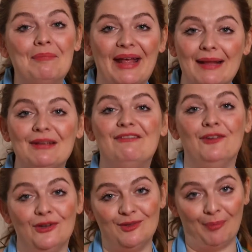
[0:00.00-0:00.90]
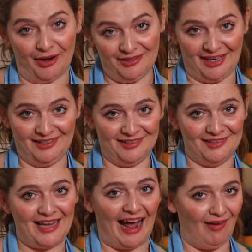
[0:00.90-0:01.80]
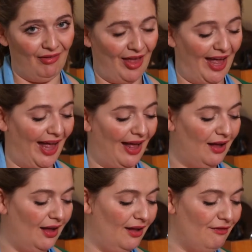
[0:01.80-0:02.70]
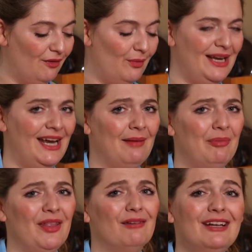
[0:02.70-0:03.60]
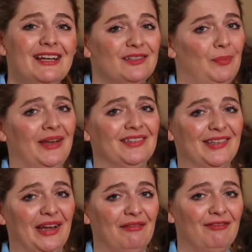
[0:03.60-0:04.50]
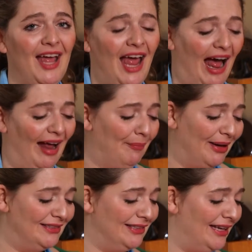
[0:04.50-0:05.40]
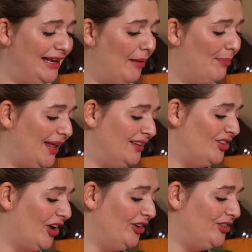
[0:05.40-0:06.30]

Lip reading: baby food processors out there for weaning, but they're really expensive, and basically a blender